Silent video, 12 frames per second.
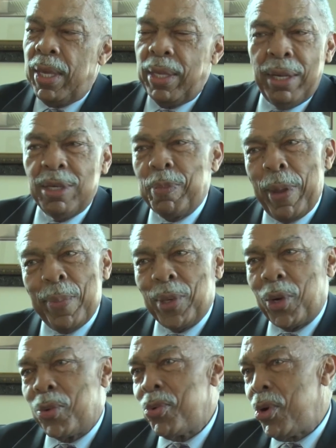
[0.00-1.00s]
Young people
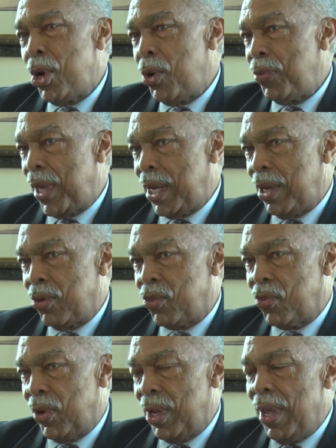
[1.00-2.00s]
don't know that
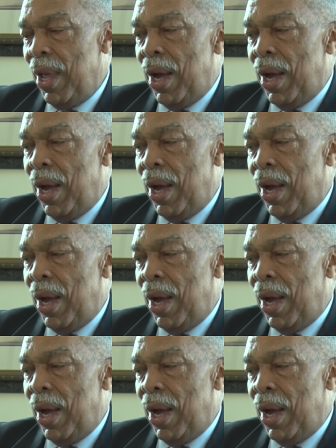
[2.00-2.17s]
history.